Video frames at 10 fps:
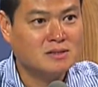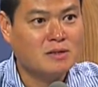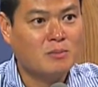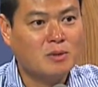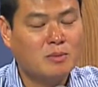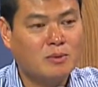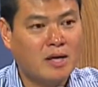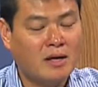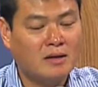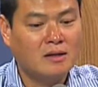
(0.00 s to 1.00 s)
Some people
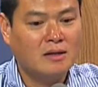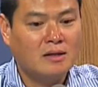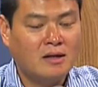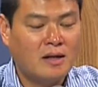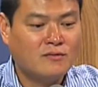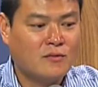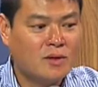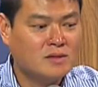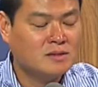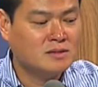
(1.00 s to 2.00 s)
can, like for
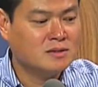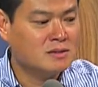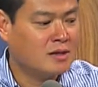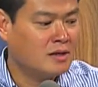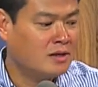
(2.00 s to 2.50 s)
instance,